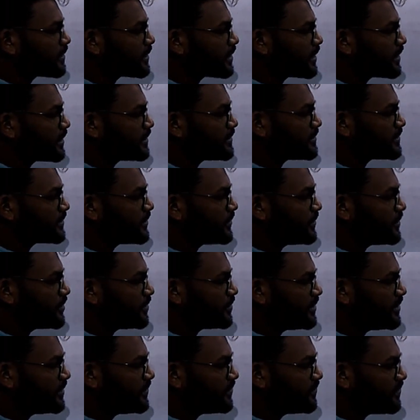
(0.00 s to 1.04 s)
It's going to
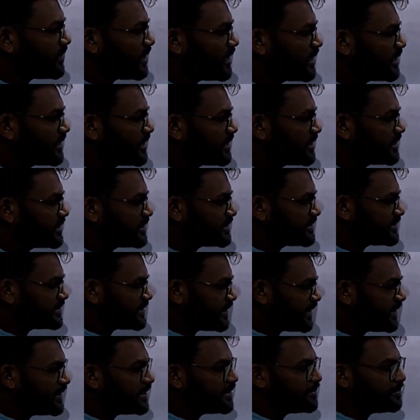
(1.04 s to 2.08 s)
be 1
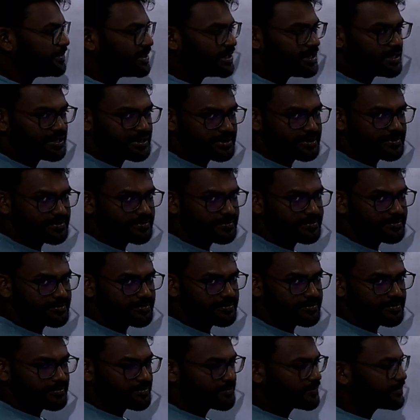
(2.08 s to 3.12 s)
centimeter.
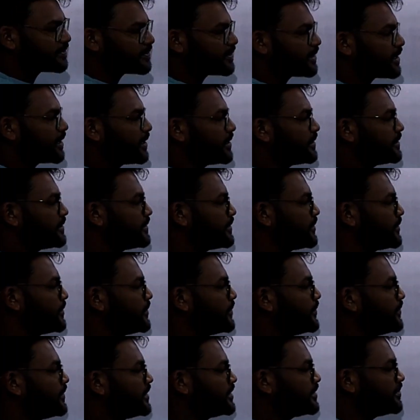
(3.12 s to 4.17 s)
So
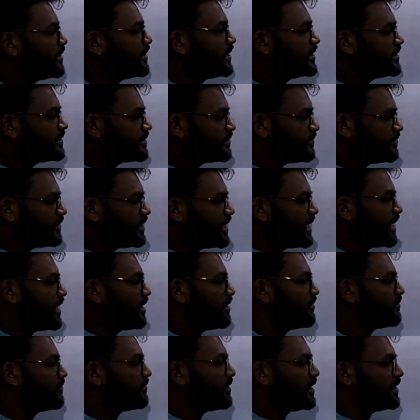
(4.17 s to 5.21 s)
which means we
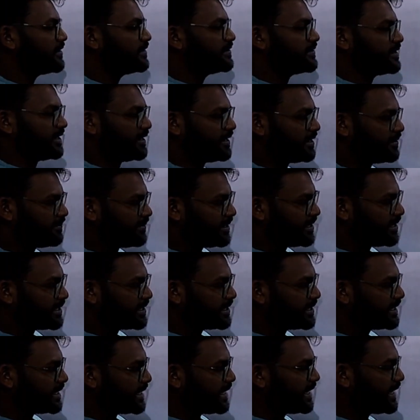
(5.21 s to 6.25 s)
have 1 centimeter
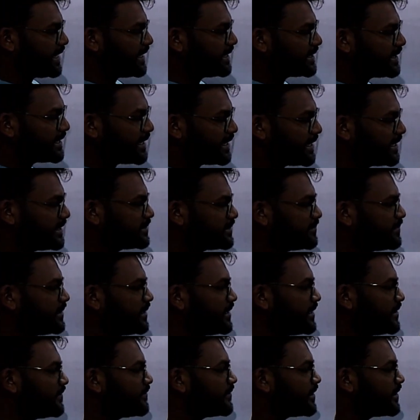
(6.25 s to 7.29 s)
here, and that is being
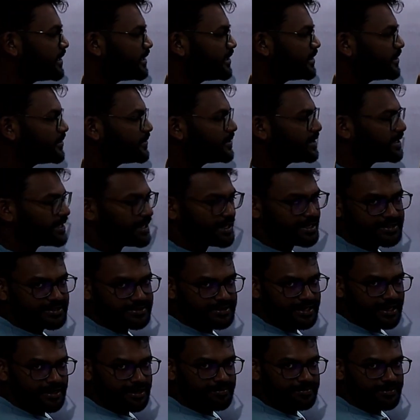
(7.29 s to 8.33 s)
divided to 10
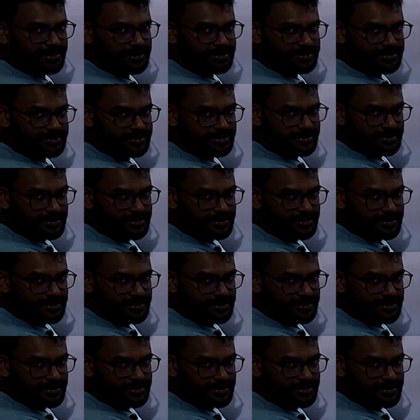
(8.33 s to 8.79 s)
segments.